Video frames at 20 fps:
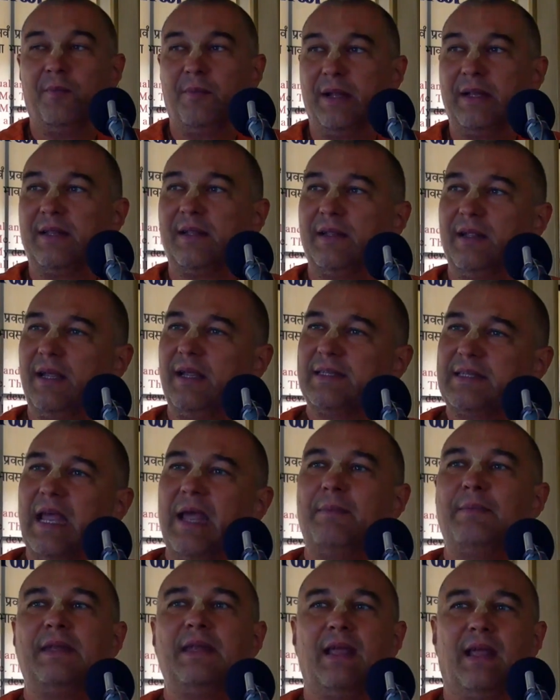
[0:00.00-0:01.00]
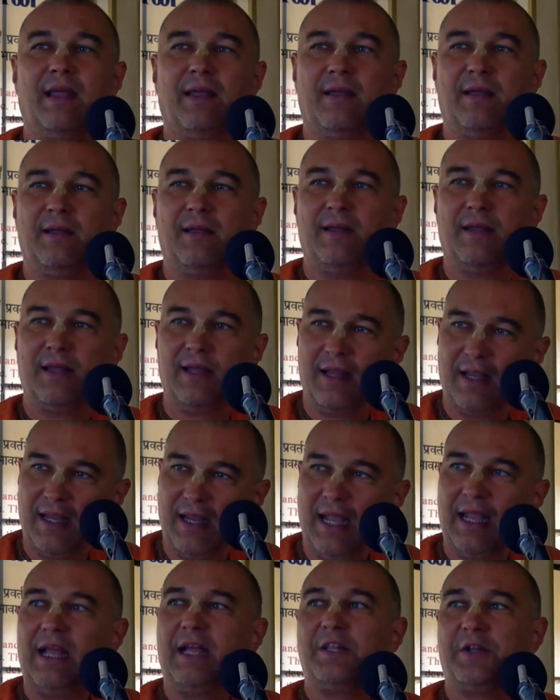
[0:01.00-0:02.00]
But same thing.
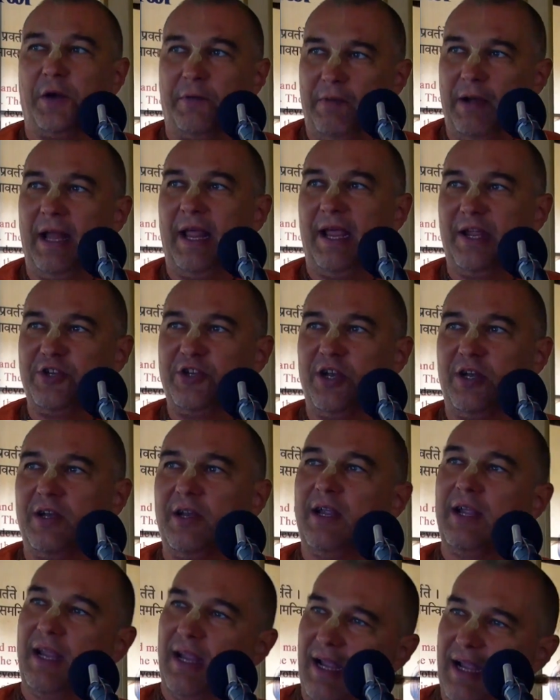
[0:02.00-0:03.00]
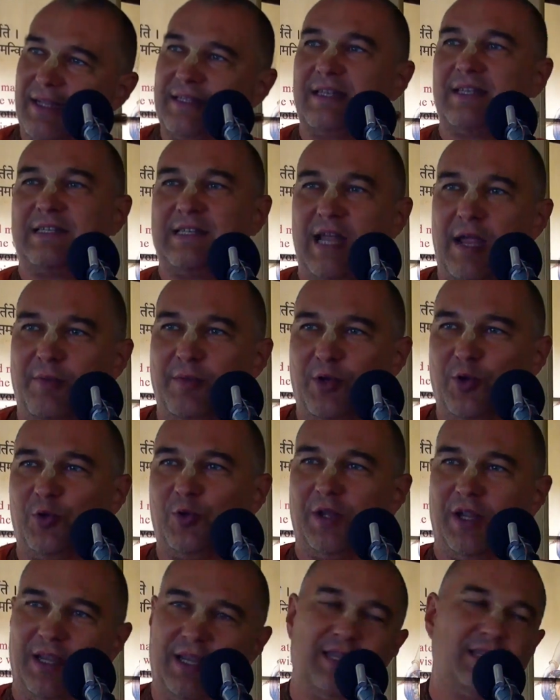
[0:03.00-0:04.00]
He got revelation, he has the same
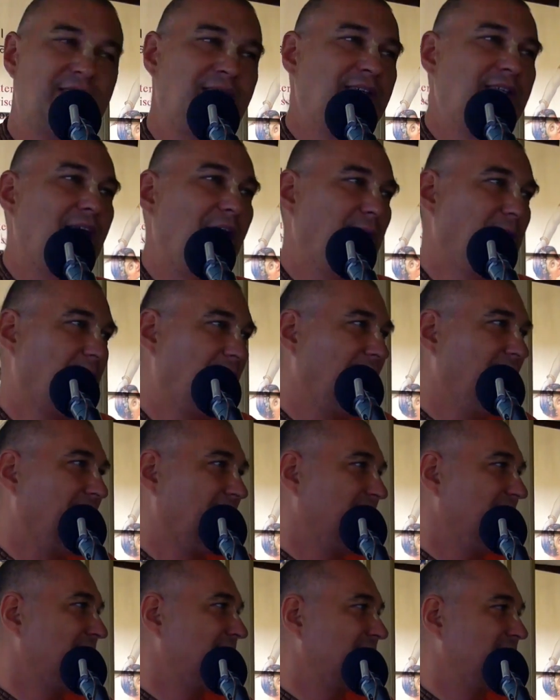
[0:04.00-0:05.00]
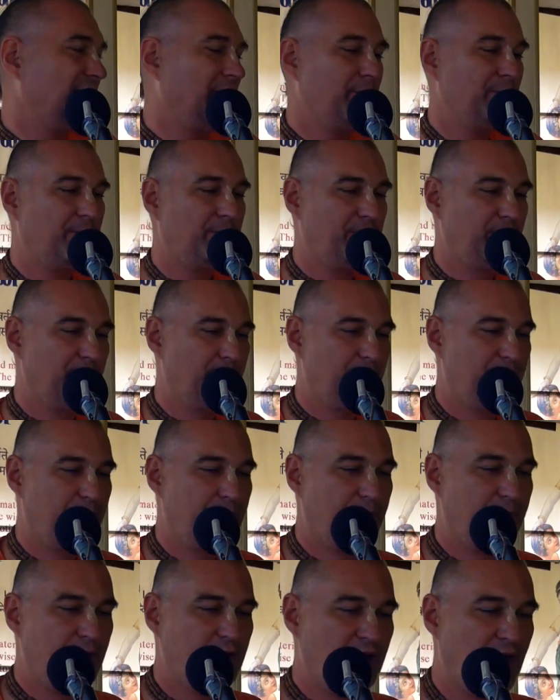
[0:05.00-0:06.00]
duty, he is the same king, he is the same
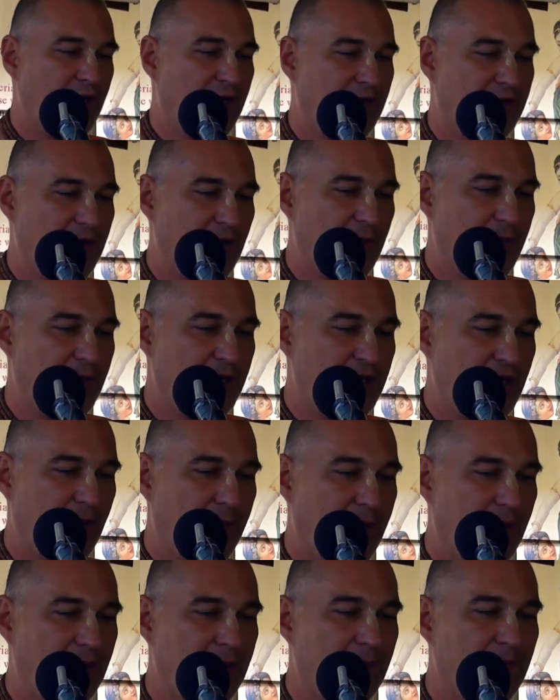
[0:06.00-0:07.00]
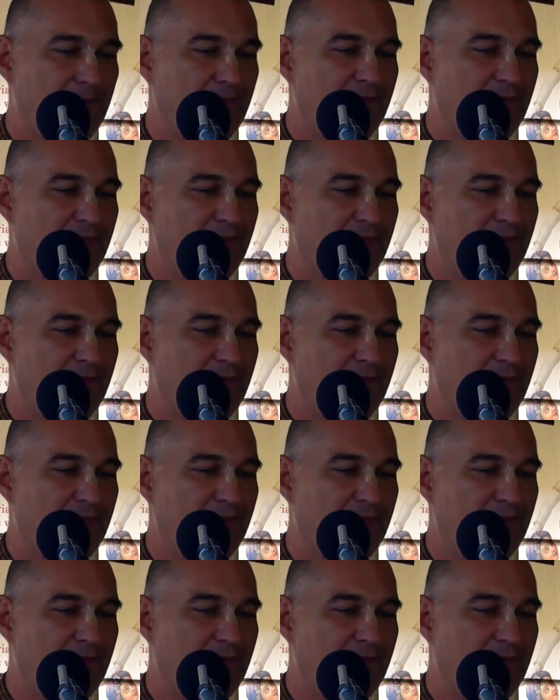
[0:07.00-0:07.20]
progenitor, Prajapati.